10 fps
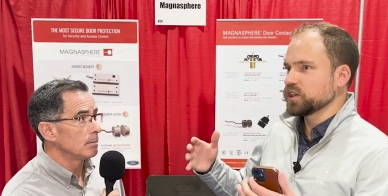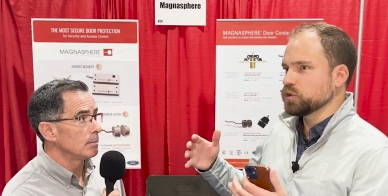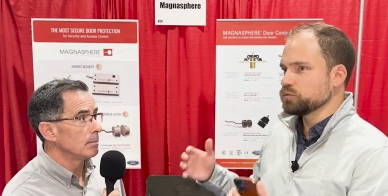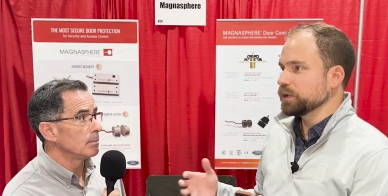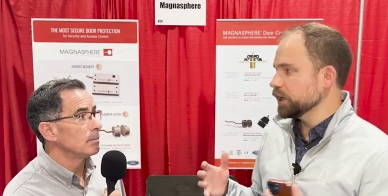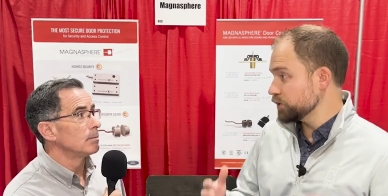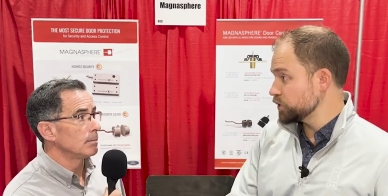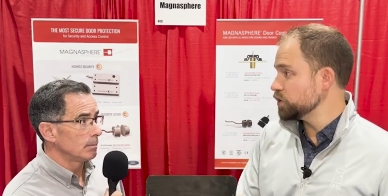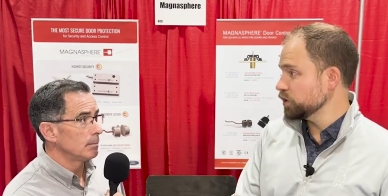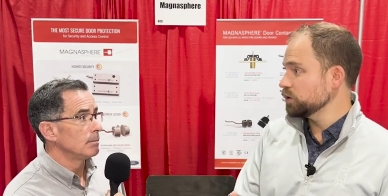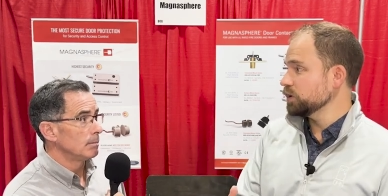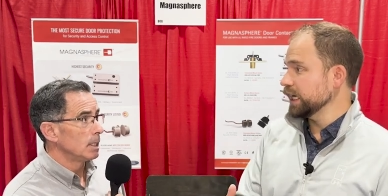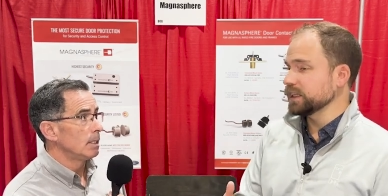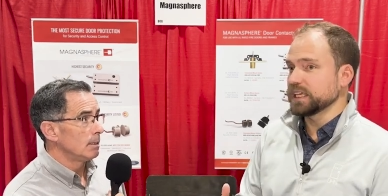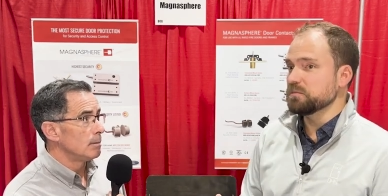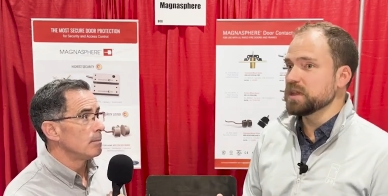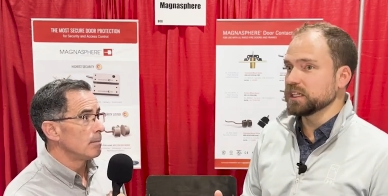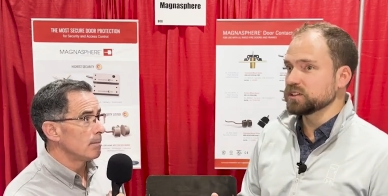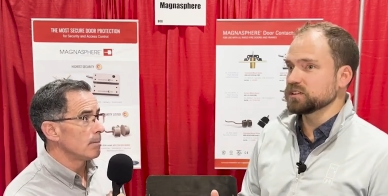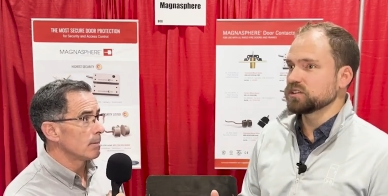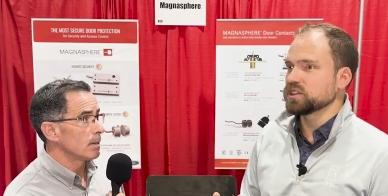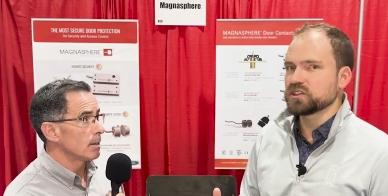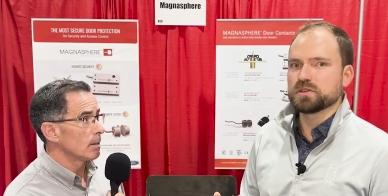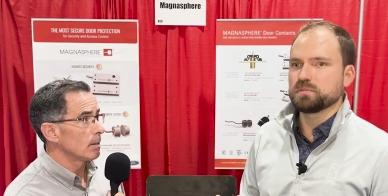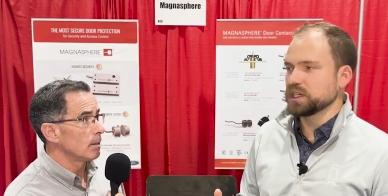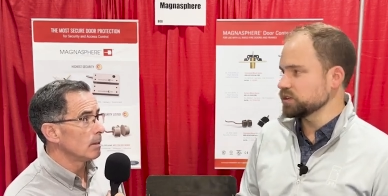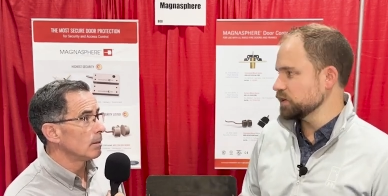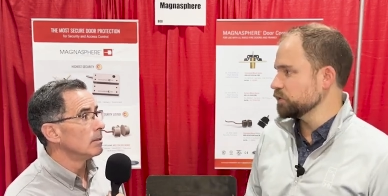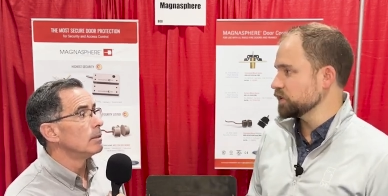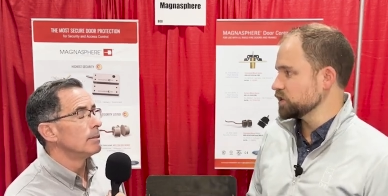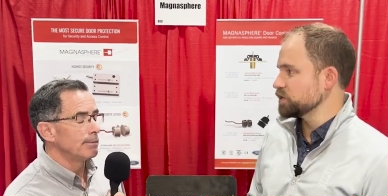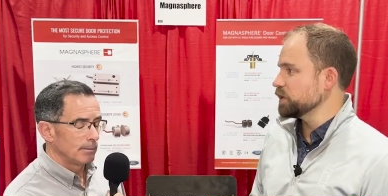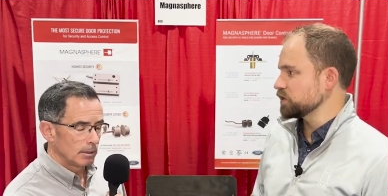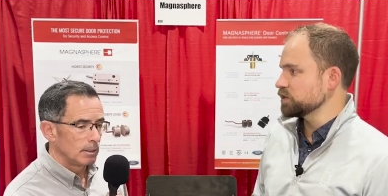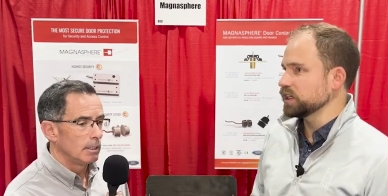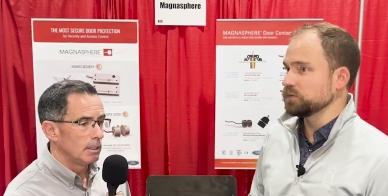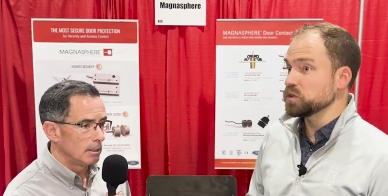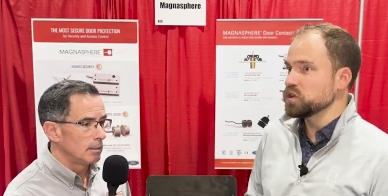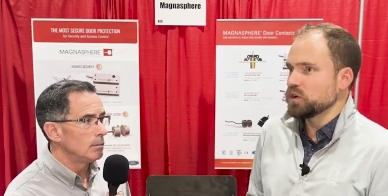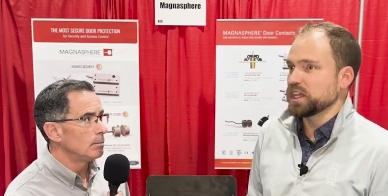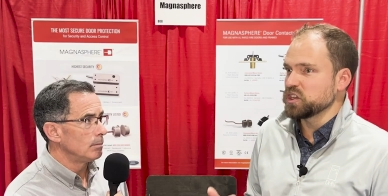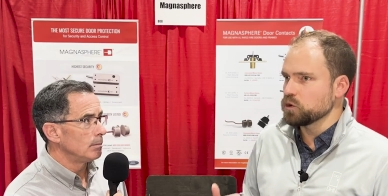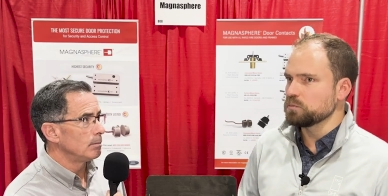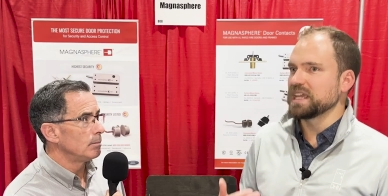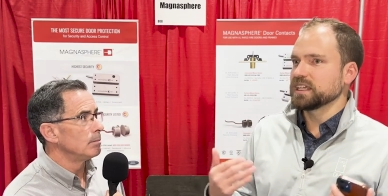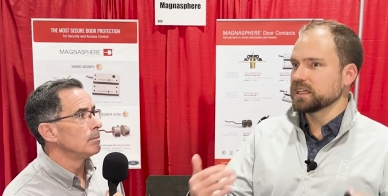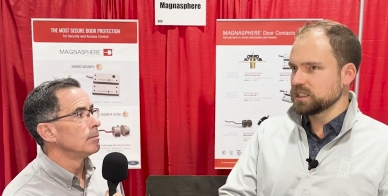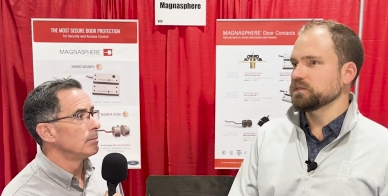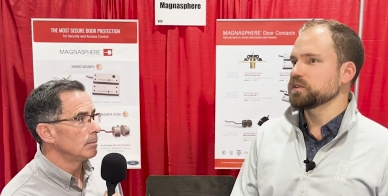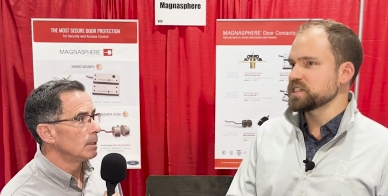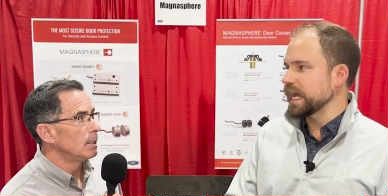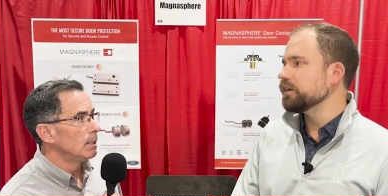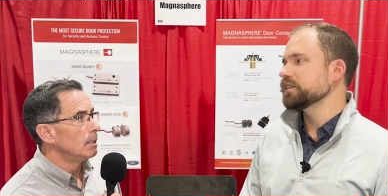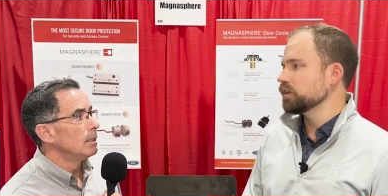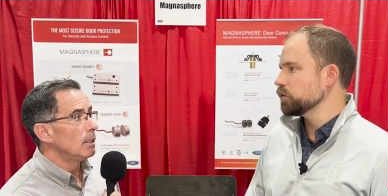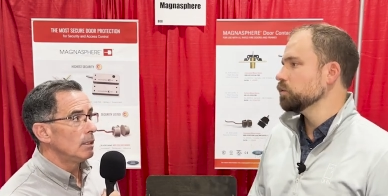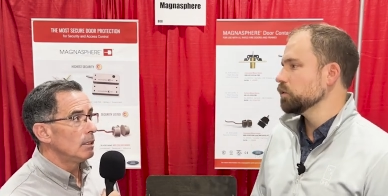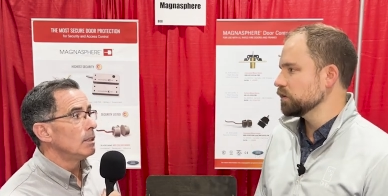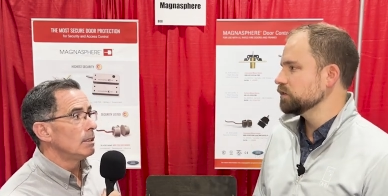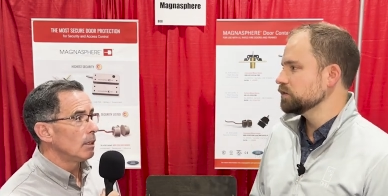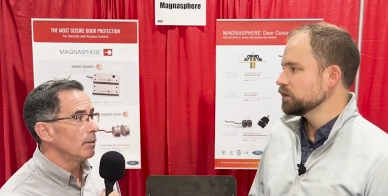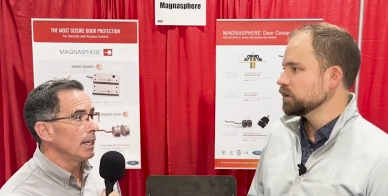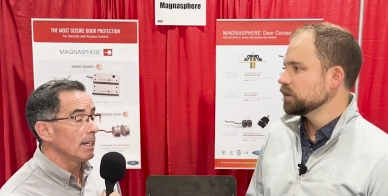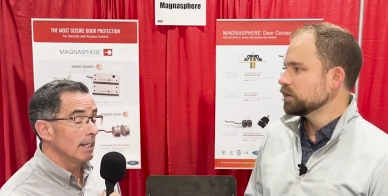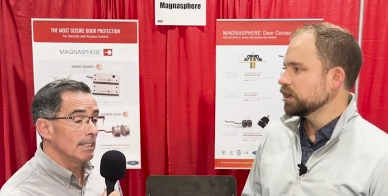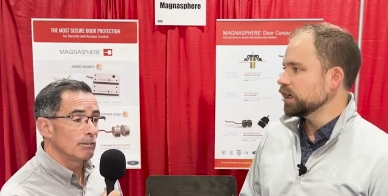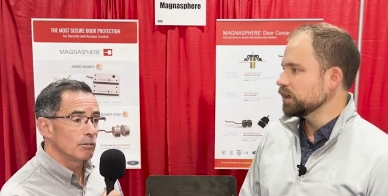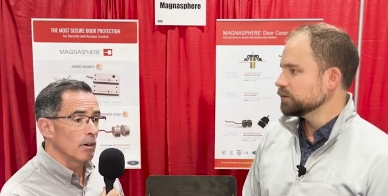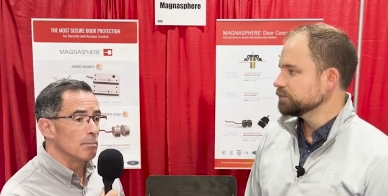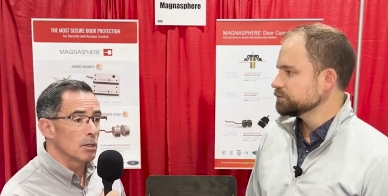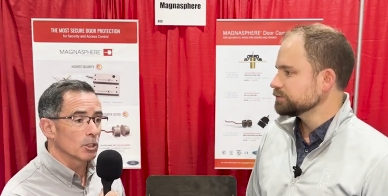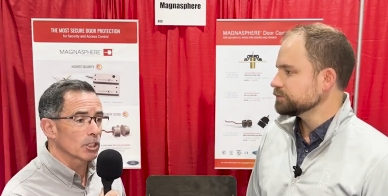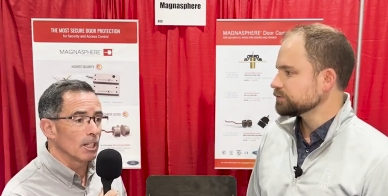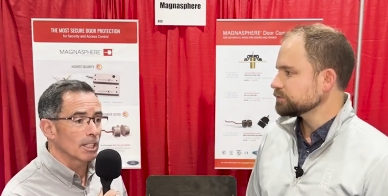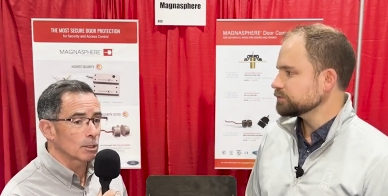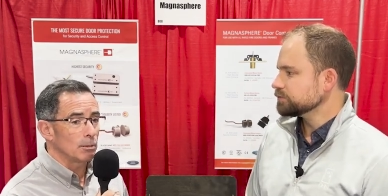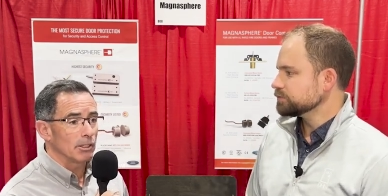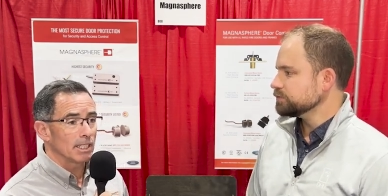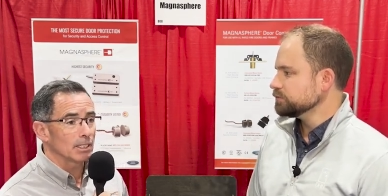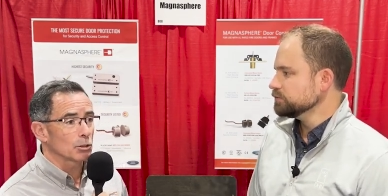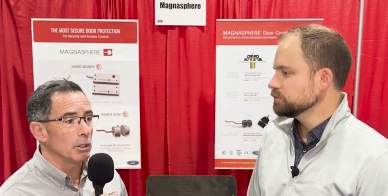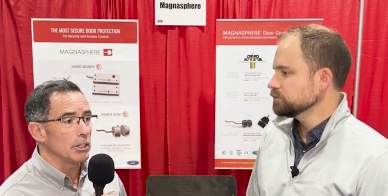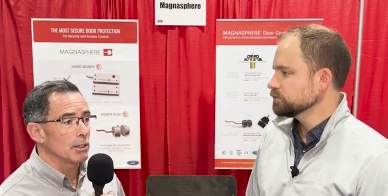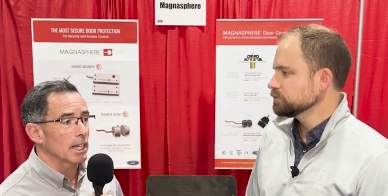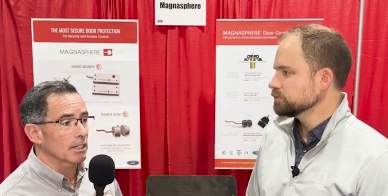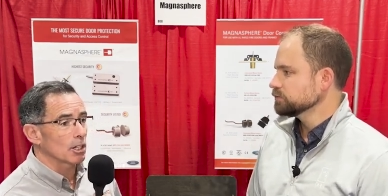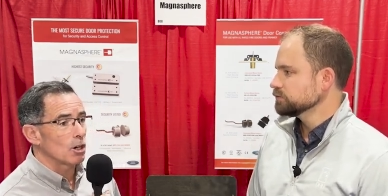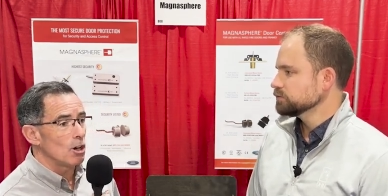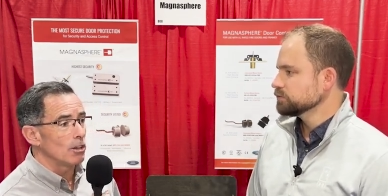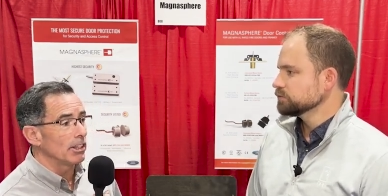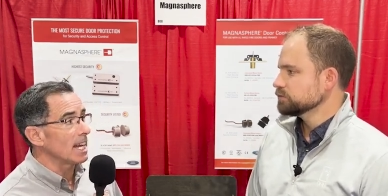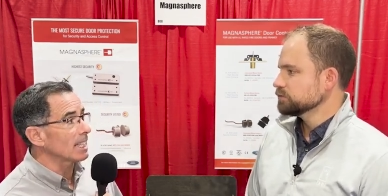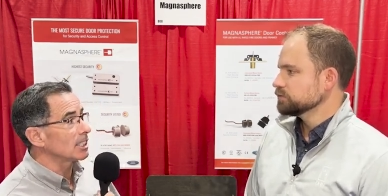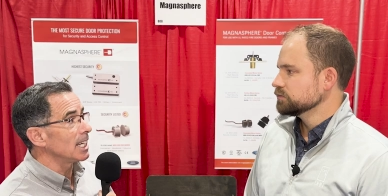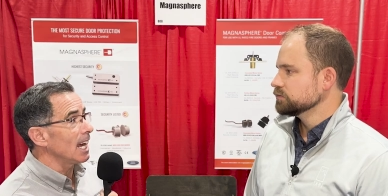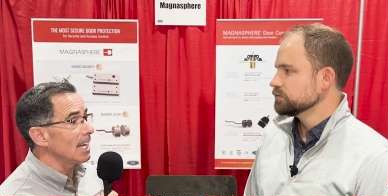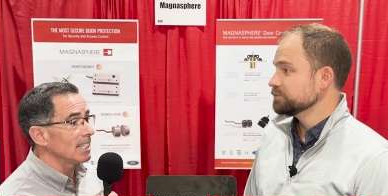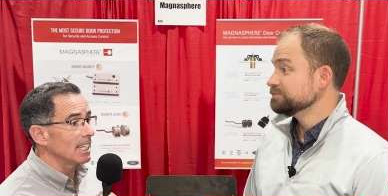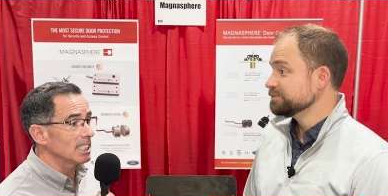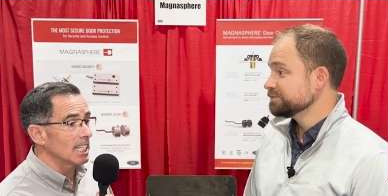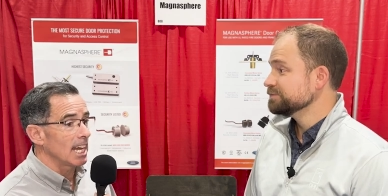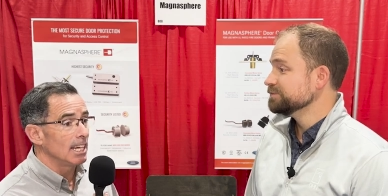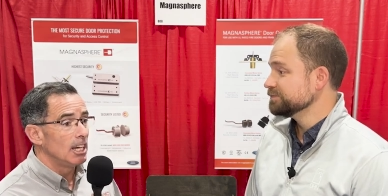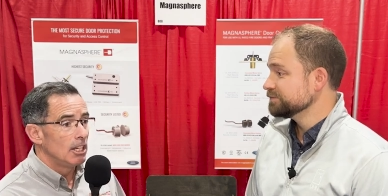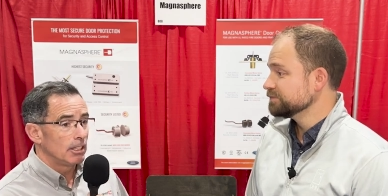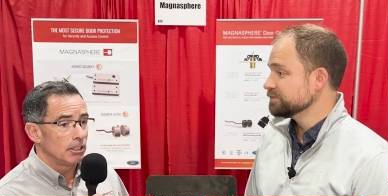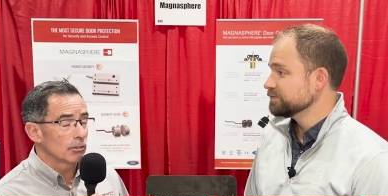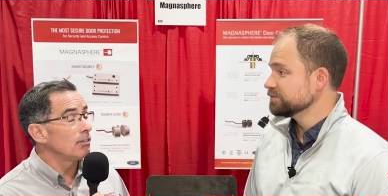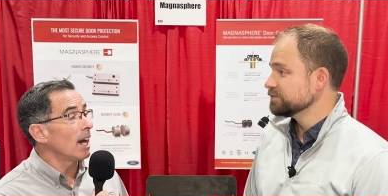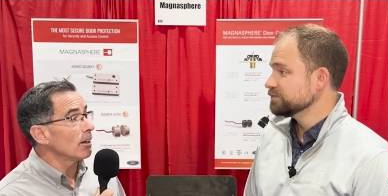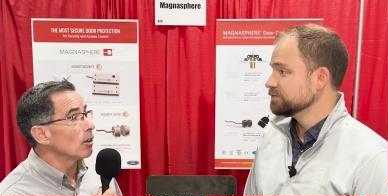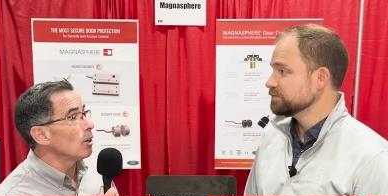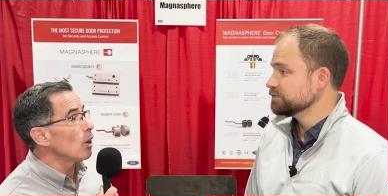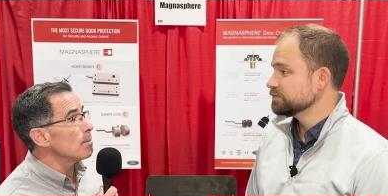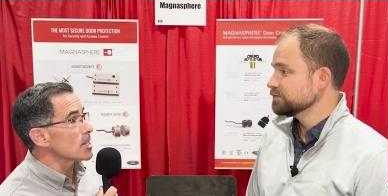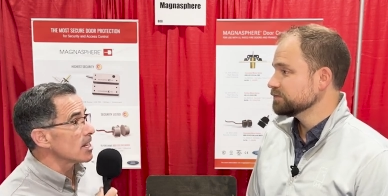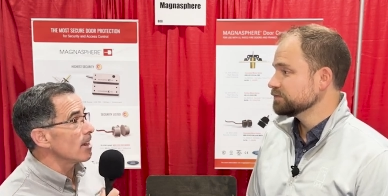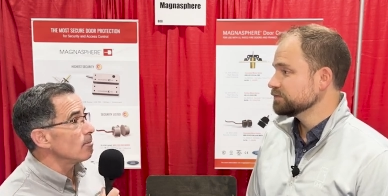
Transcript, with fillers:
Speaker 1: careers to. And that makes such a big difference, especially if you know that you're making a difference out there in the world.
Speaker 2: Oh, yeah. And um, from personal experience, when you get the call the next day and they say, Your fire alarm saved